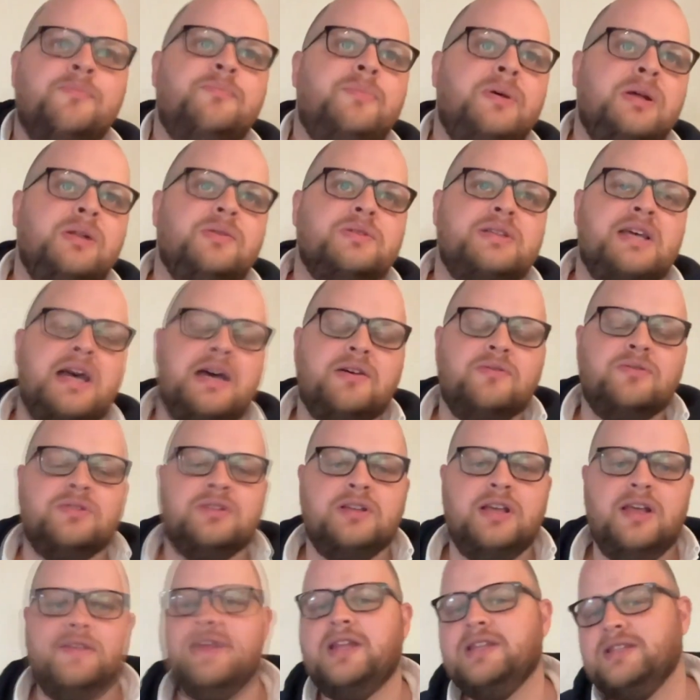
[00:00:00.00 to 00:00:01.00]
build out
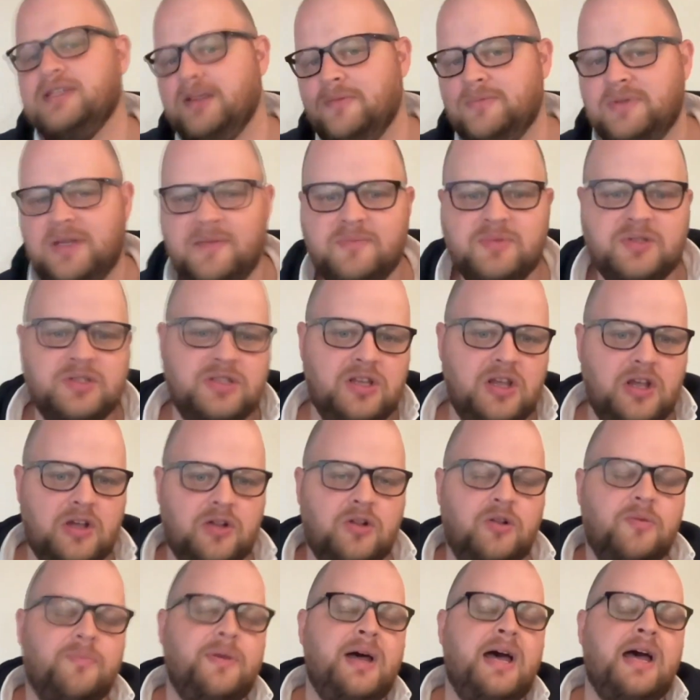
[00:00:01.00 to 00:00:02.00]
and then sometimes
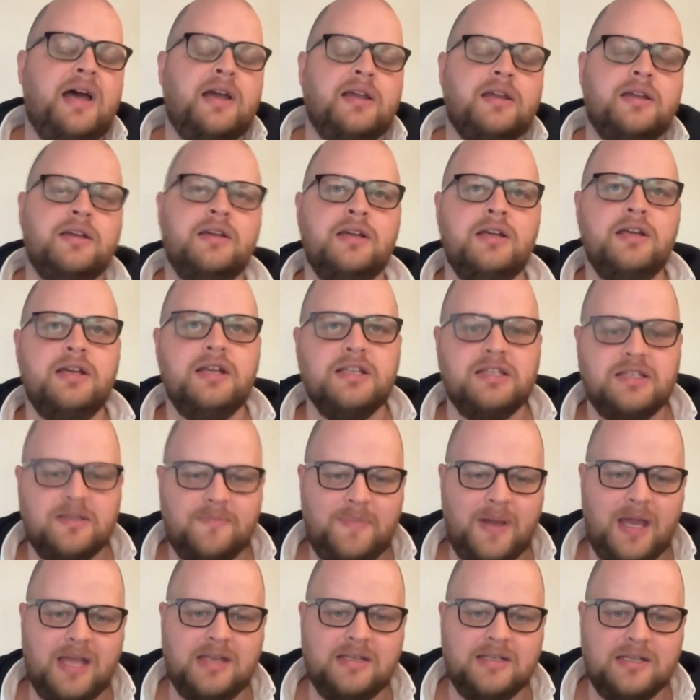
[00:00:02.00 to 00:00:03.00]
circle back,
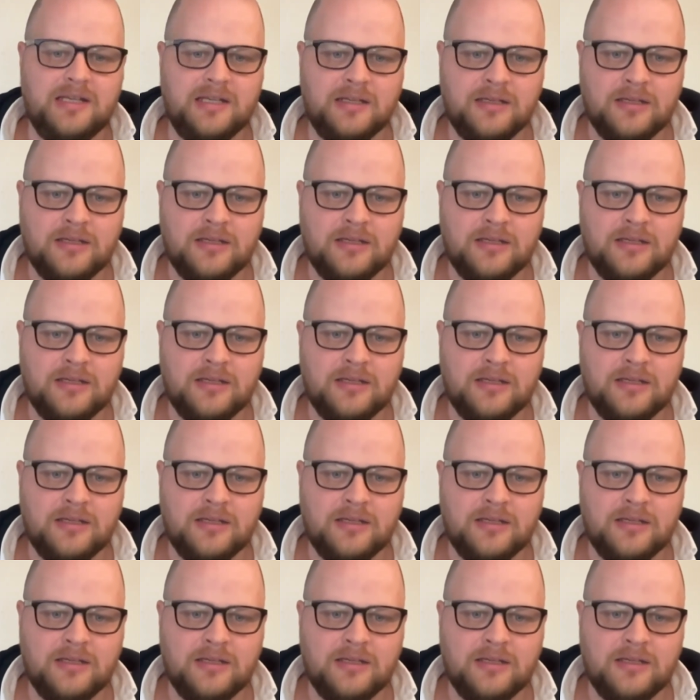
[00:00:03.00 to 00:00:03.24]
depending.